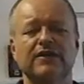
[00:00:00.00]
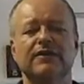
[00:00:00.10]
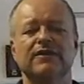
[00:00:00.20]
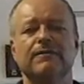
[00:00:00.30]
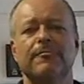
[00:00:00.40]

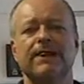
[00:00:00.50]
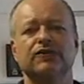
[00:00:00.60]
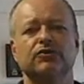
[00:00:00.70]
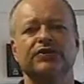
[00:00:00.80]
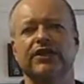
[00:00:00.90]
because your
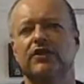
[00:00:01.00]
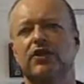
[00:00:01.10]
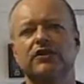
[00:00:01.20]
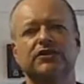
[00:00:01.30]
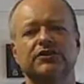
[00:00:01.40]

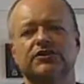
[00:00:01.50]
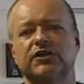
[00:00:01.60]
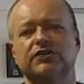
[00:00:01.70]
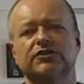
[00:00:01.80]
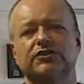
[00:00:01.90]
psychology
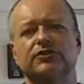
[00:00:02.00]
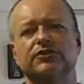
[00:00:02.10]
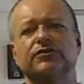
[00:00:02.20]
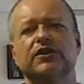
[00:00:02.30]
starts to